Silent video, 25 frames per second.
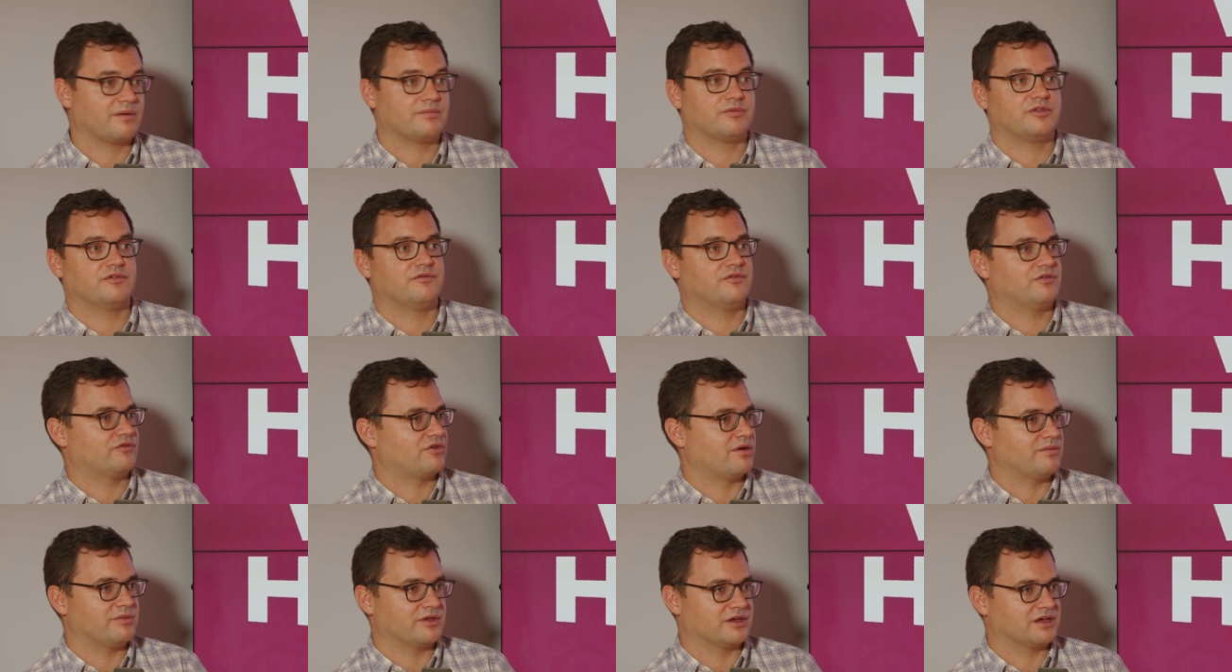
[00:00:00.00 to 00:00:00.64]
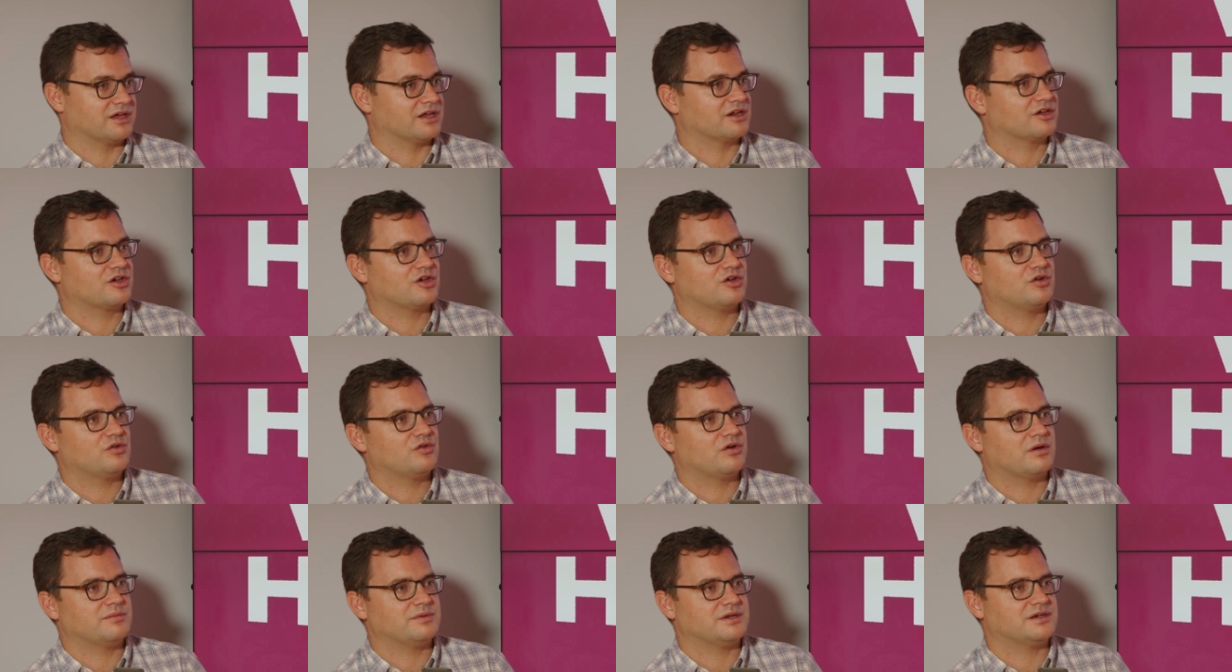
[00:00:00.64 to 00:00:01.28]
from the
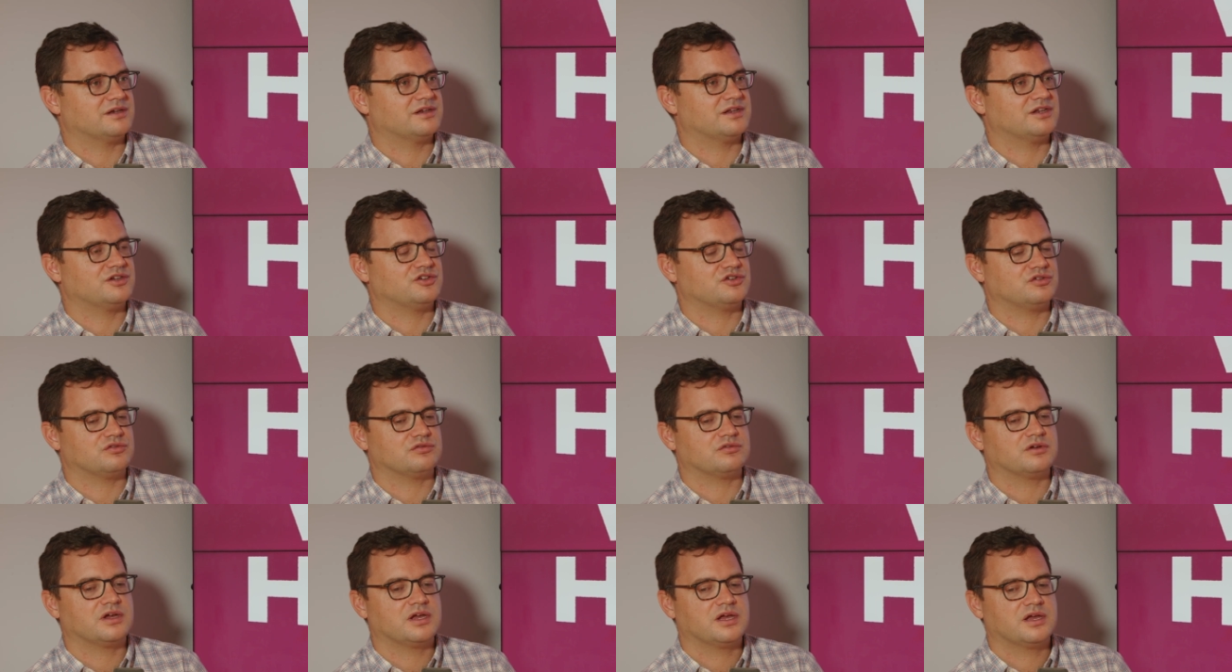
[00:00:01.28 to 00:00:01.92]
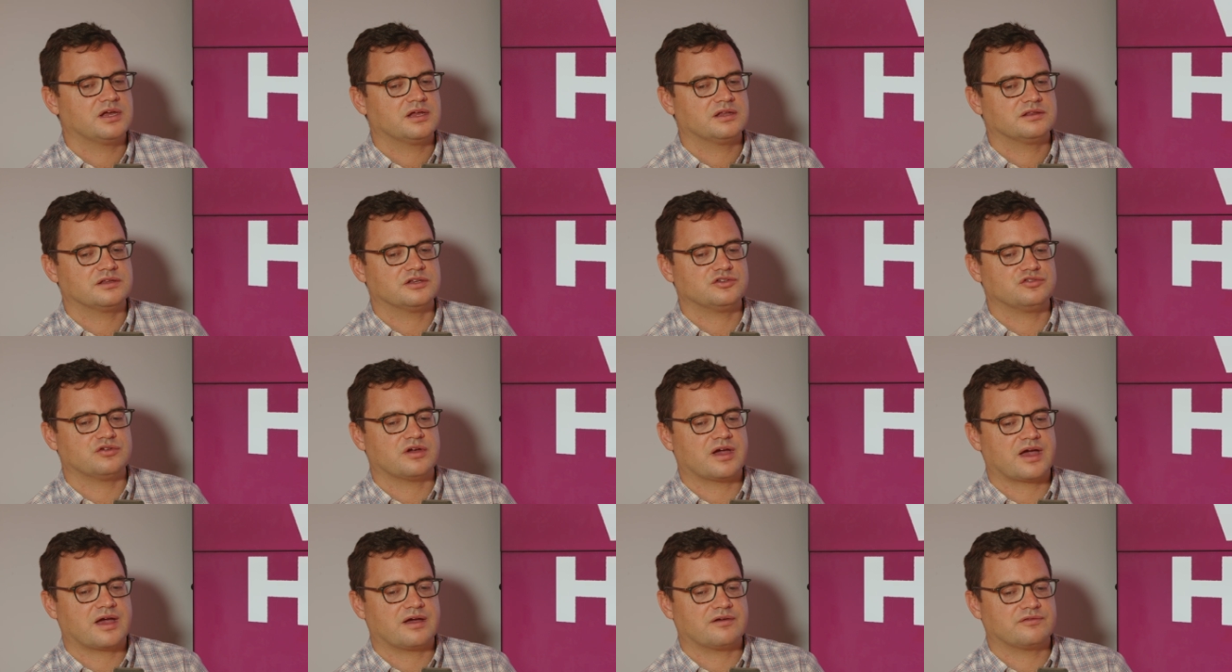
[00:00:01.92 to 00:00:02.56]
get-go? I mean, did you
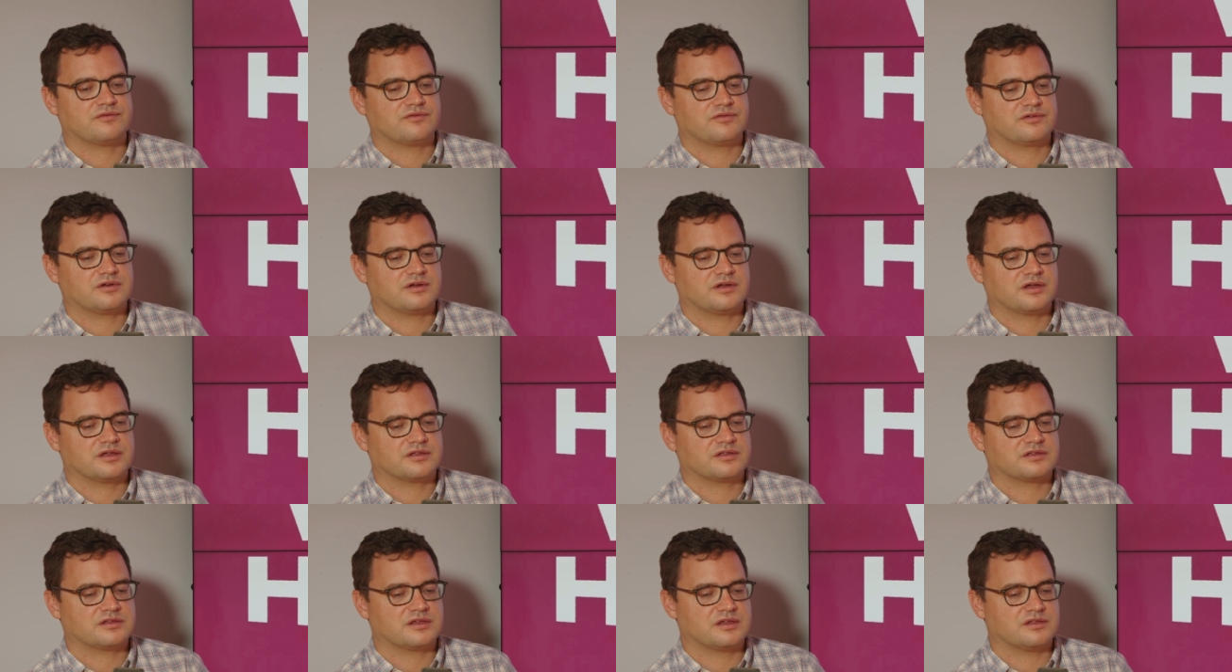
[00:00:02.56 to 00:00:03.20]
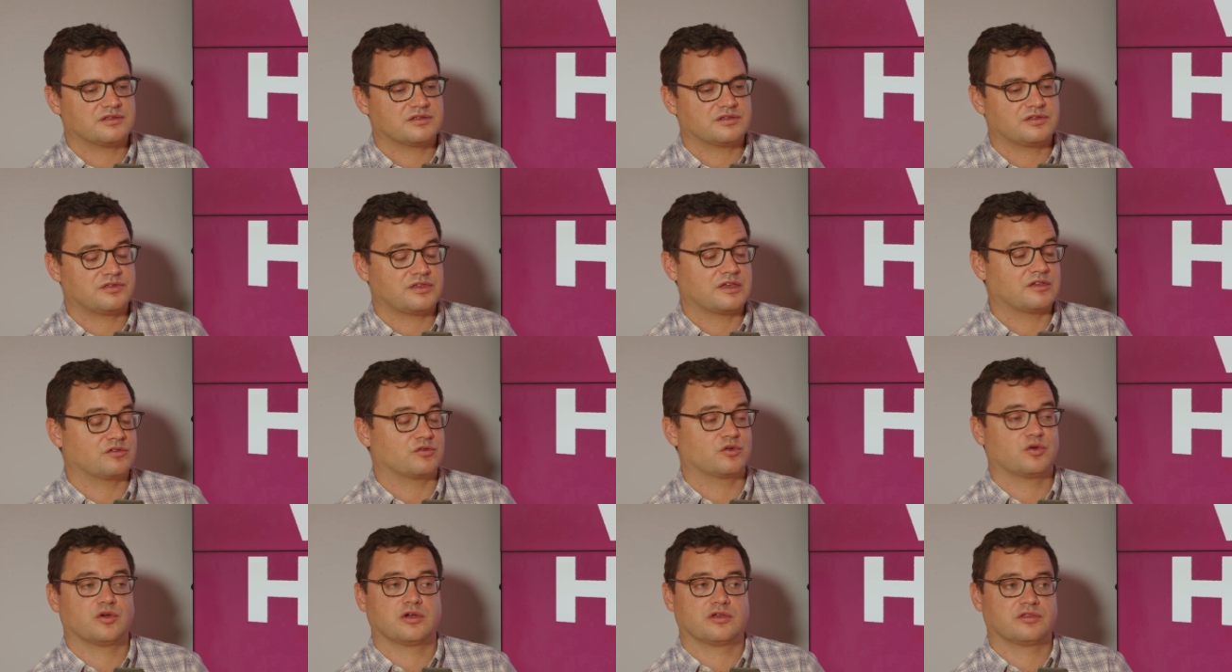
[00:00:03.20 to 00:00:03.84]
have a sense
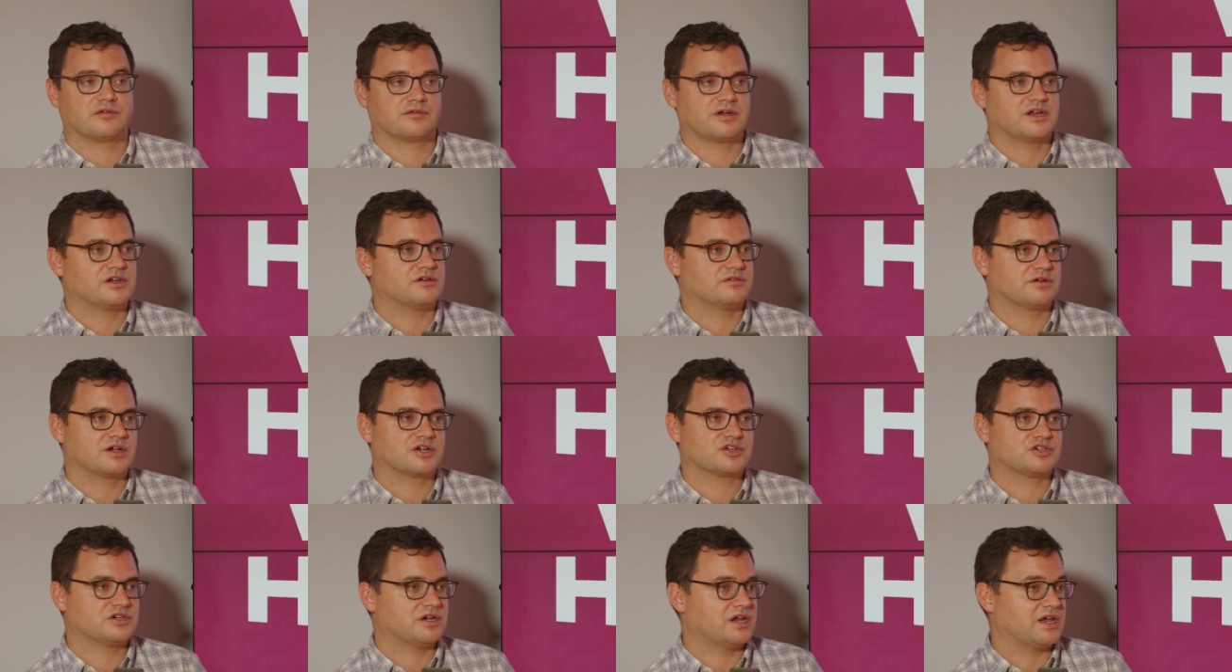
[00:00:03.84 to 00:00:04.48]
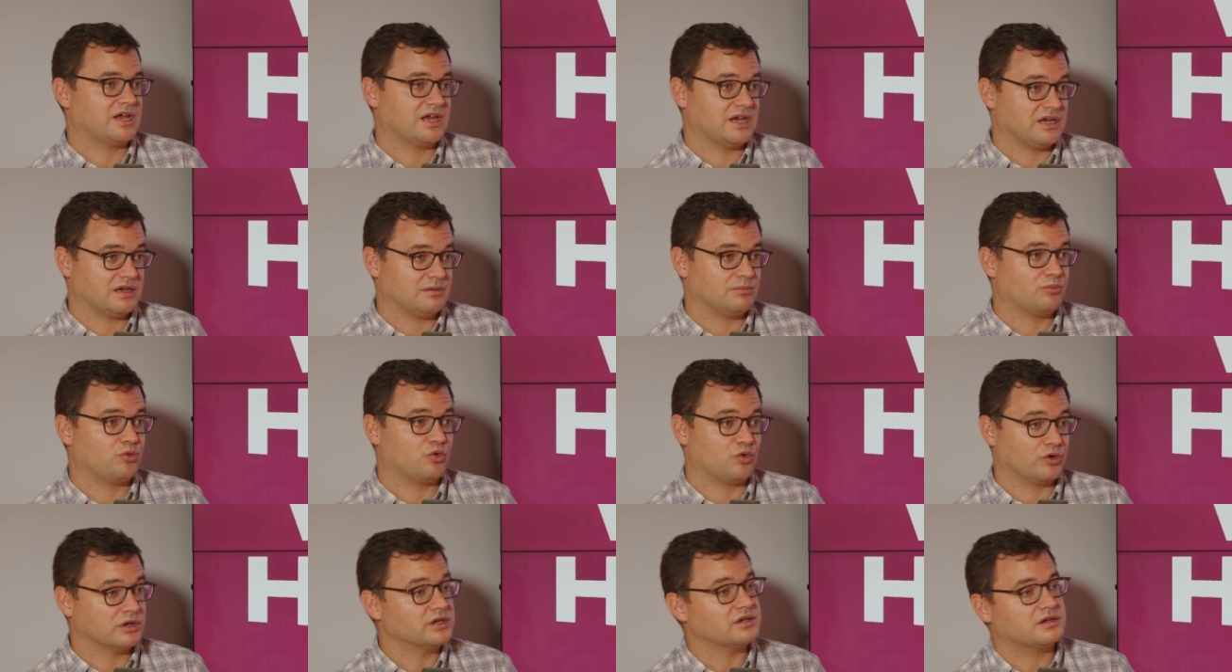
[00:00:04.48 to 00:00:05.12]
things are going in the right direction at any
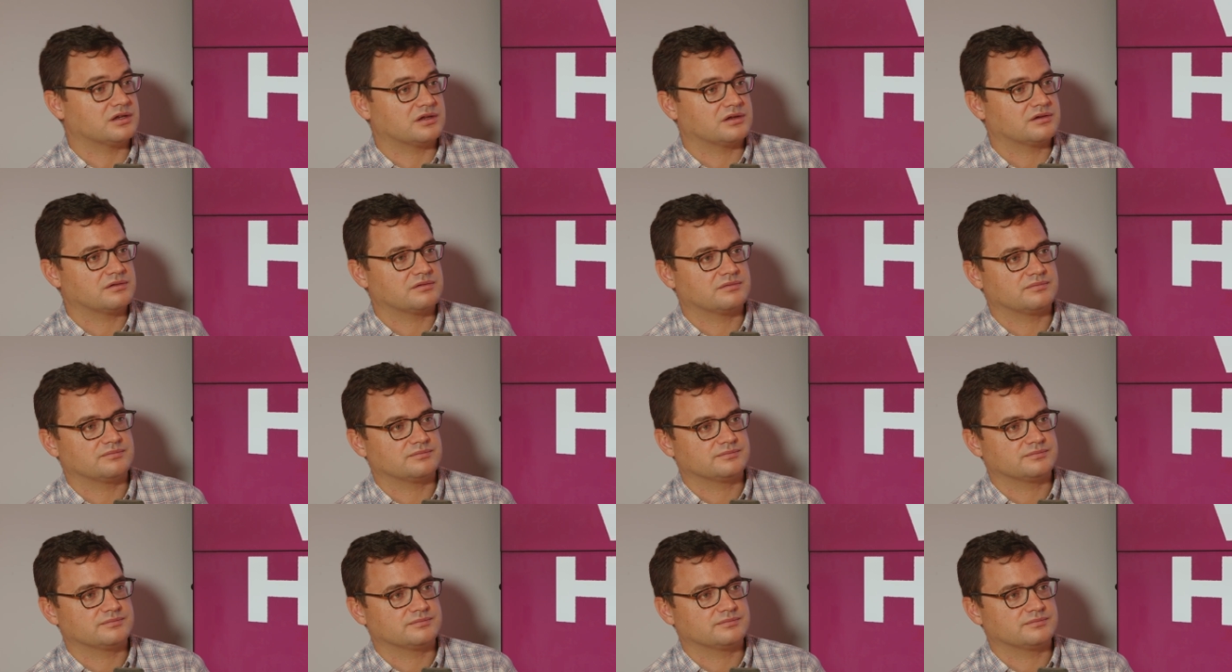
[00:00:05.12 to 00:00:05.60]
point?